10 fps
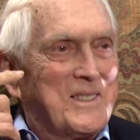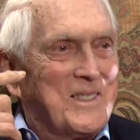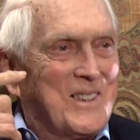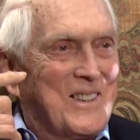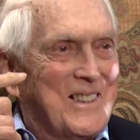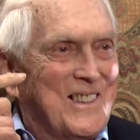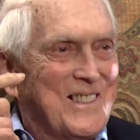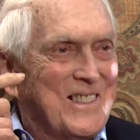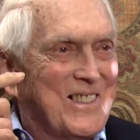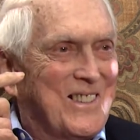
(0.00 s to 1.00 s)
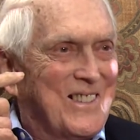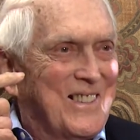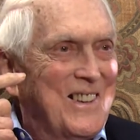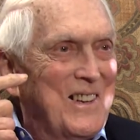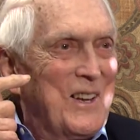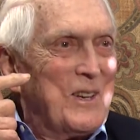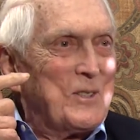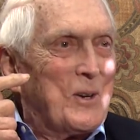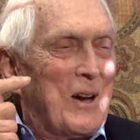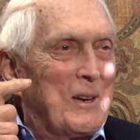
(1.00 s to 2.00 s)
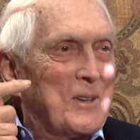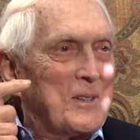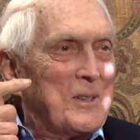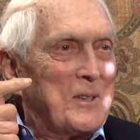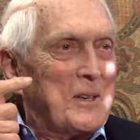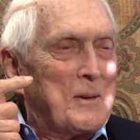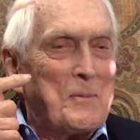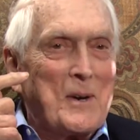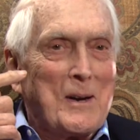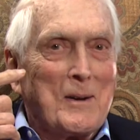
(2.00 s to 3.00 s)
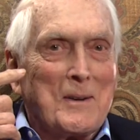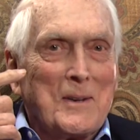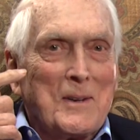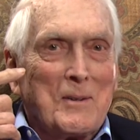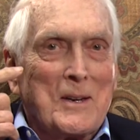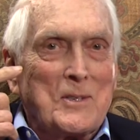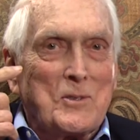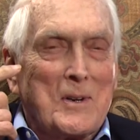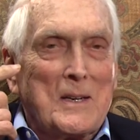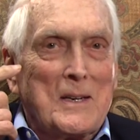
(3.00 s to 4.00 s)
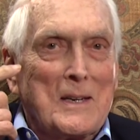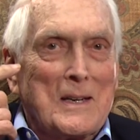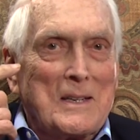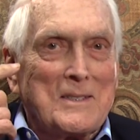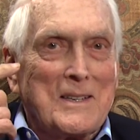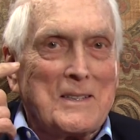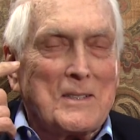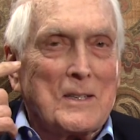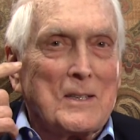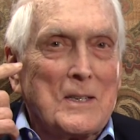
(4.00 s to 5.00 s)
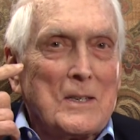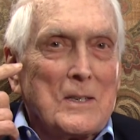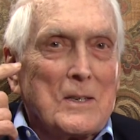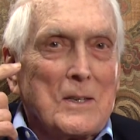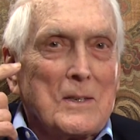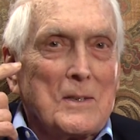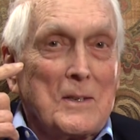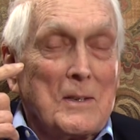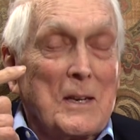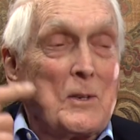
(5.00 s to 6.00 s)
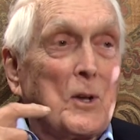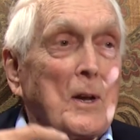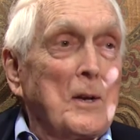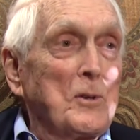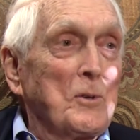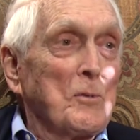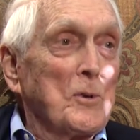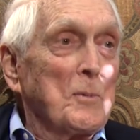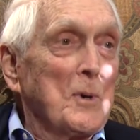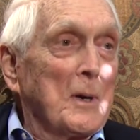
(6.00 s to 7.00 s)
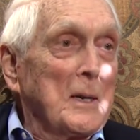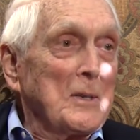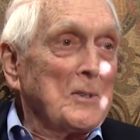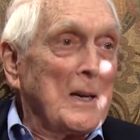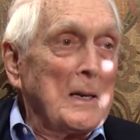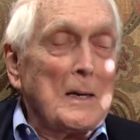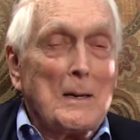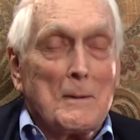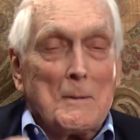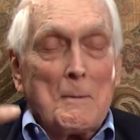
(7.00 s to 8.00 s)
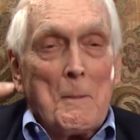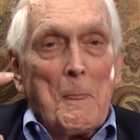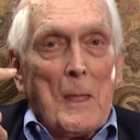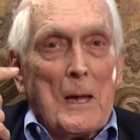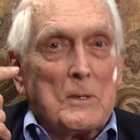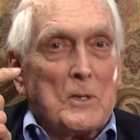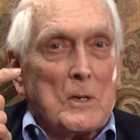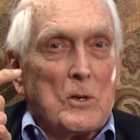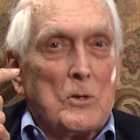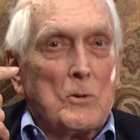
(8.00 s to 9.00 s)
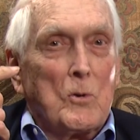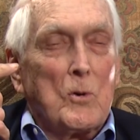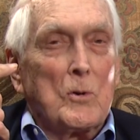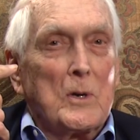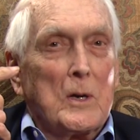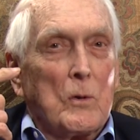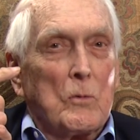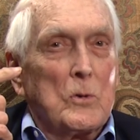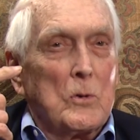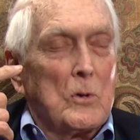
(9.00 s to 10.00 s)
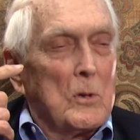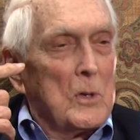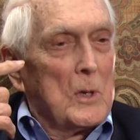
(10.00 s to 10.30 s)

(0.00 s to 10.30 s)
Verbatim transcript: Hmm. so, so I looked at the umpire right straight in the eyes, and I said, they thought I knew the rule book inside and out. I said, are you quoting a rule